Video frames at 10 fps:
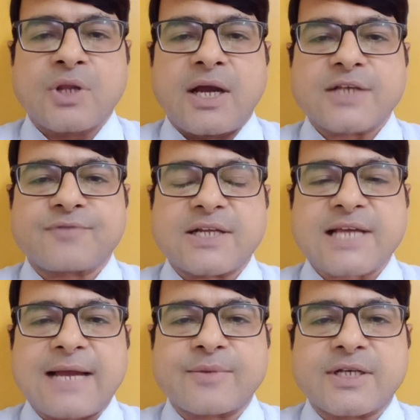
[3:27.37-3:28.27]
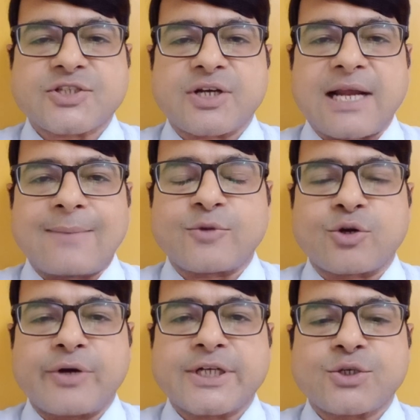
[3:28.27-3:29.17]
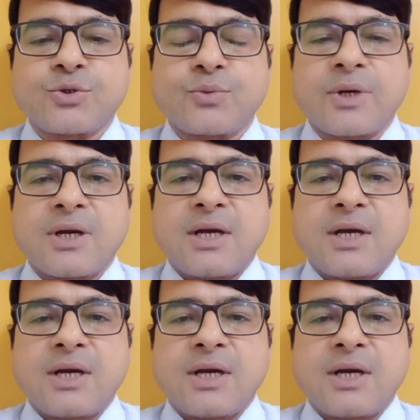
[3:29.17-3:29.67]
As far as I am concerned, I am not going to